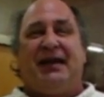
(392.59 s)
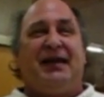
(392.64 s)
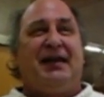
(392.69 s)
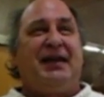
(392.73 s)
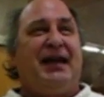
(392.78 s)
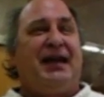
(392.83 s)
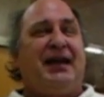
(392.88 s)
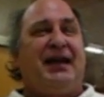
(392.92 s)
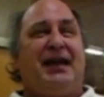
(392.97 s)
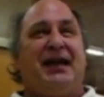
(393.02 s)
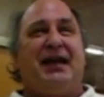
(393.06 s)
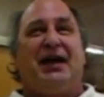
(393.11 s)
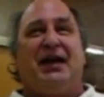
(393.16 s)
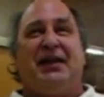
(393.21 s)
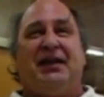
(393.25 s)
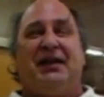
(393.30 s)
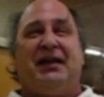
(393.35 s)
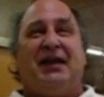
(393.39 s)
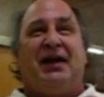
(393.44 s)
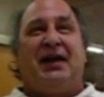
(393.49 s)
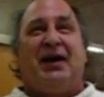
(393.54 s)
Get in
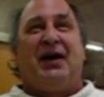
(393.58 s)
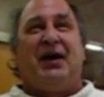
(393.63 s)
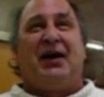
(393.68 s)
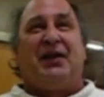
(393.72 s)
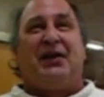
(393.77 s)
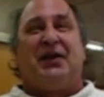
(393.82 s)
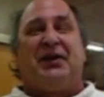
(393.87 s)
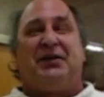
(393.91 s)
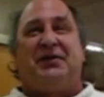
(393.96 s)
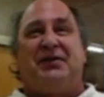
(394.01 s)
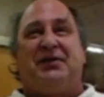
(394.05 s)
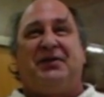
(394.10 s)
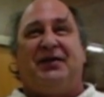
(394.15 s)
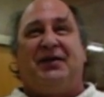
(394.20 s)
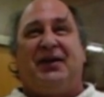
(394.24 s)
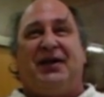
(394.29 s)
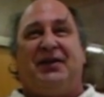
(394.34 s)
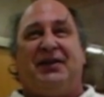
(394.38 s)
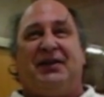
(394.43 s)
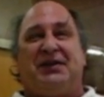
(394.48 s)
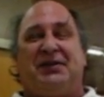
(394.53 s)

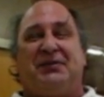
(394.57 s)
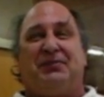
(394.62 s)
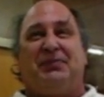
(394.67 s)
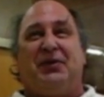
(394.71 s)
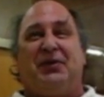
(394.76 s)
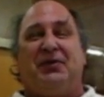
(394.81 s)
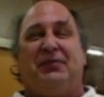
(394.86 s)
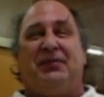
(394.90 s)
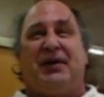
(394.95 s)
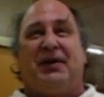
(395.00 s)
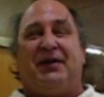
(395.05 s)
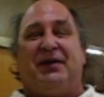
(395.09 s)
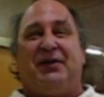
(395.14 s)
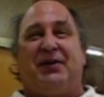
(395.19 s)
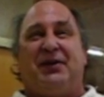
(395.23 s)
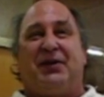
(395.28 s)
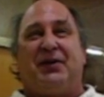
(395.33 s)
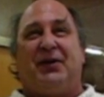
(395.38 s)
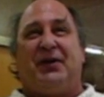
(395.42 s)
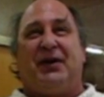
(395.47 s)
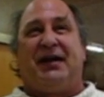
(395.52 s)
on this boom that
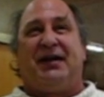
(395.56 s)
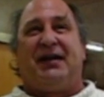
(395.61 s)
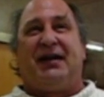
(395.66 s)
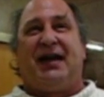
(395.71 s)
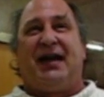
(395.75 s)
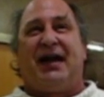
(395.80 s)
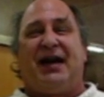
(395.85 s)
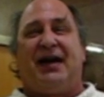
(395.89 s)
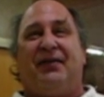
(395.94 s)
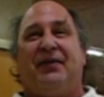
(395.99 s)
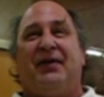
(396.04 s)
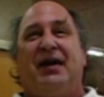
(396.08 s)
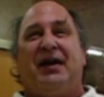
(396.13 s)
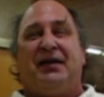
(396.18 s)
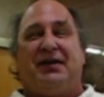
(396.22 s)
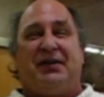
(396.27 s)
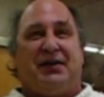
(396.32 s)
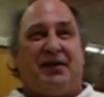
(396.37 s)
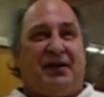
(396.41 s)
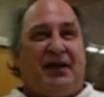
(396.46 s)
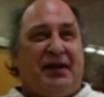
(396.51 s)
you're going to have
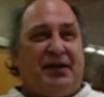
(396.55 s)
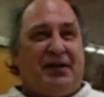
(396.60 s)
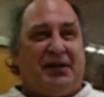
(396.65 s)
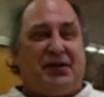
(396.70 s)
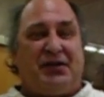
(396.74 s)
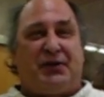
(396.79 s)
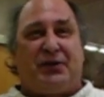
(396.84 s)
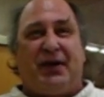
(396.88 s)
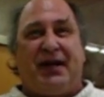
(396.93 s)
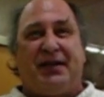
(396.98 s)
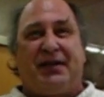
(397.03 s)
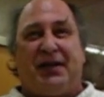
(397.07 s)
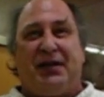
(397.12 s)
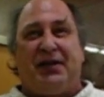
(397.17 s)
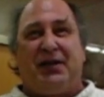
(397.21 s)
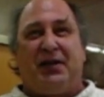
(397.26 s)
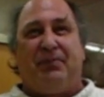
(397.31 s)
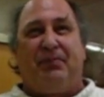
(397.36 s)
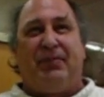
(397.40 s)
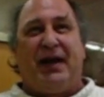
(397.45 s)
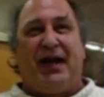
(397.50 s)
to strengthen
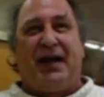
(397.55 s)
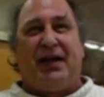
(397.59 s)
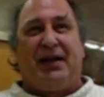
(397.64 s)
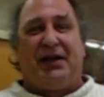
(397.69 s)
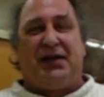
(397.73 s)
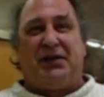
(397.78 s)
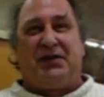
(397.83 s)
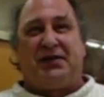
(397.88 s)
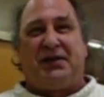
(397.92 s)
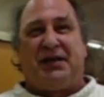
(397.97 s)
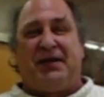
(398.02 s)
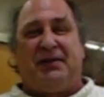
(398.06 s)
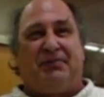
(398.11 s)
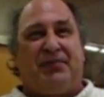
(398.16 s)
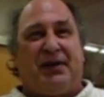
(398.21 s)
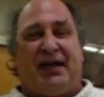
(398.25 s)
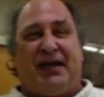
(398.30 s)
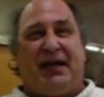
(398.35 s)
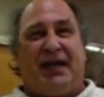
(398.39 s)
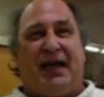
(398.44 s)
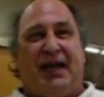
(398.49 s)
your balance sheet.
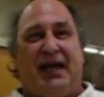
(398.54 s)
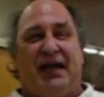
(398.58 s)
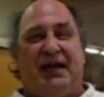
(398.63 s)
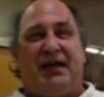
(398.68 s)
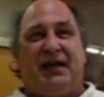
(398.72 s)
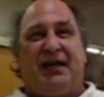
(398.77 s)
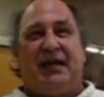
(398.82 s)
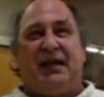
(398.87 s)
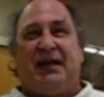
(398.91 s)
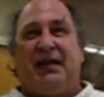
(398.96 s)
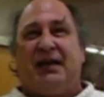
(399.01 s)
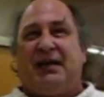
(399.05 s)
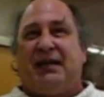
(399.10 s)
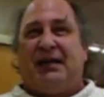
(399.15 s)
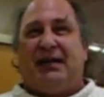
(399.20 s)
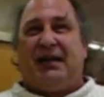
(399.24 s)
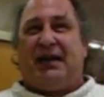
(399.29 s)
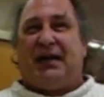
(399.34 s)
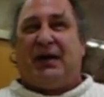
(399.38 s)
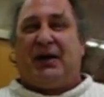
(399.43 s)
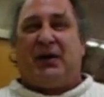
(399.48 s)
But again,
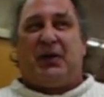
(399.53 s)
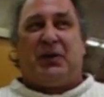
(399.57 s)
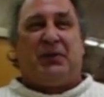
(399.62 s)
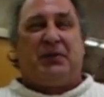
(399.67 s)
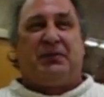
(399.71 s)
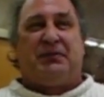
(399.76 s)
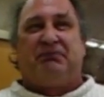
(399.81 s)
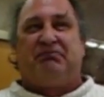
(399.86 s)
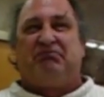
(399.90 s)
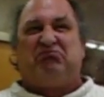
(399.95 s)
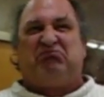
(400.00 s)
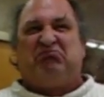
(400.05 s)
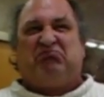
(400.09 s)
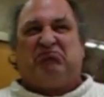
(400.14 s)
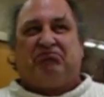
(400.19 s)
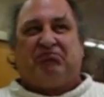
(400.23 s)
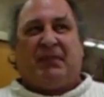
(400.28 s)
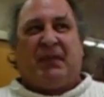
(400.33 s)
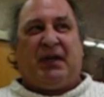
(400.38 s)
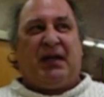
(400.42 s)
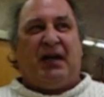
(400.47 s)
you know,
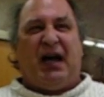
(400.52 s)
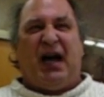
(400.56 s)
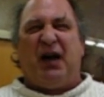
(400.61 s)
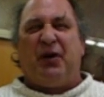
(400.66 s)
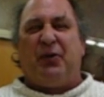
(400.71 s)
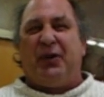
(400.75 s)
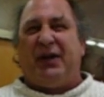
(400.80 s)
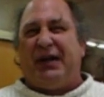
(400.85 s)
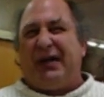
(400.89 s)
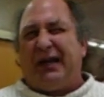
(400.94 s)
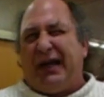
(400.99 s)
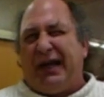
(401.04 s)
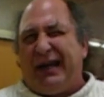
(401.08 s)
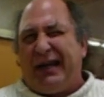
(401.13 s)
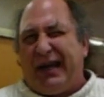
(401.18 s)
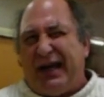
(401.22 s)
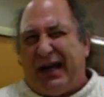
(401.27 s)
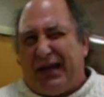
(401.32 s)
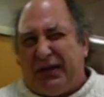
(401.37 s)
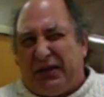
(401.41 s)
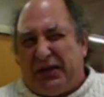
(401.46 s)
I wouldn't lend
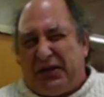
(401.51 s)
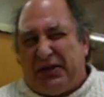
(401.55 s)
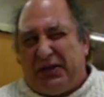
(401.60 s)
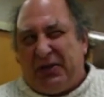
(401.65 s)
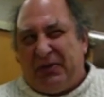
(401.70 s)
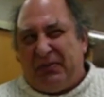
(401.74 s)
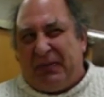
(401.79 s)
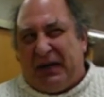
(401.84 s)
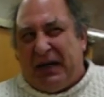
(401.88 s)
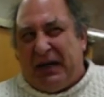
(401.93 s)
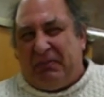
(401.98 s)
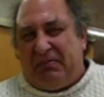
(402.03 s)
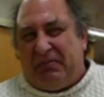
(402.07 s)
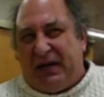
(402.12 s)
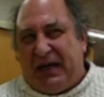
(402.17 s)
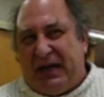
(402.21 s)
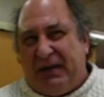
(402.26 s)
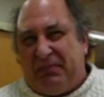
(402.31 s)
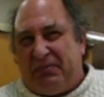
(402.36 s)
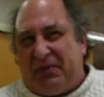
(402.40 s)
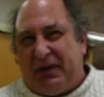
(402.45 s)
it out to too many
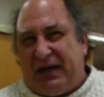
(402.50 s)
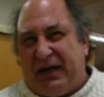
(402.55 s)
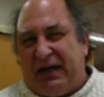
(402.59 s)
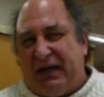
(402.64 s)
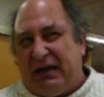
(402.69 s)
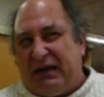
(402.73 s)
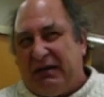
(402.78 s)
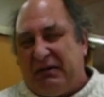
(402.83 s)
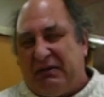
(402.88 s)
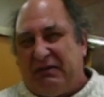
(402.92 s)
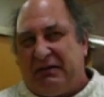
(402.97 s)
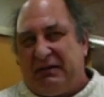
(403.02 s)
people, you know.